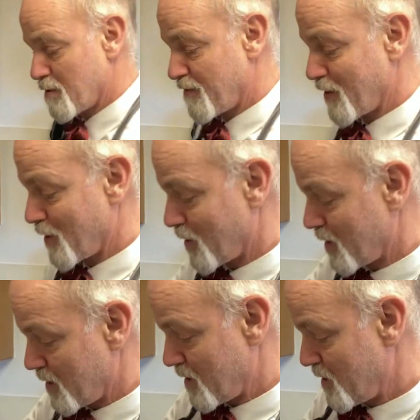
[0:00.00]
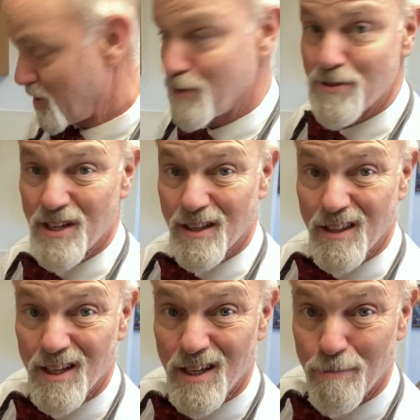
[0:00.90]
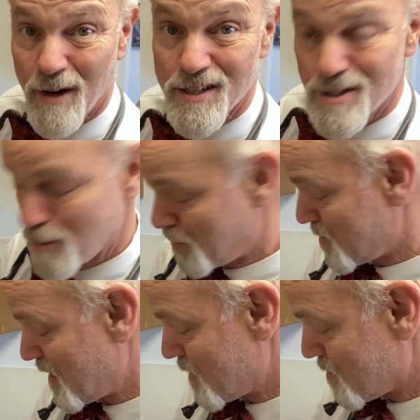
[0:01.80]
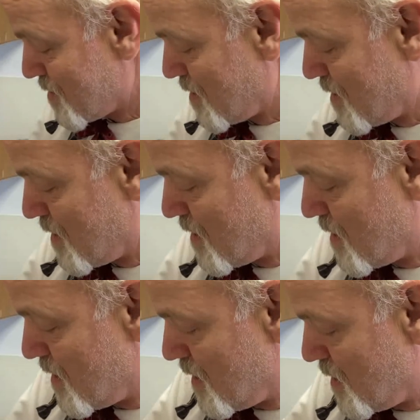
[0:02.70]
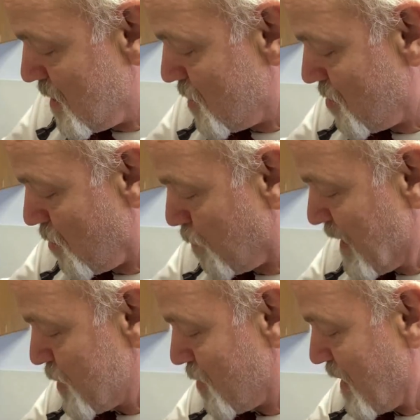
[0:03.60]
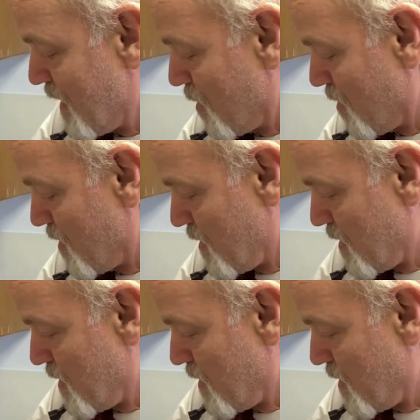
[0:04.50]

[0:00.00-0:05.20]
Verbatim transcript: prefer using the Presto Precise digital pressure canner.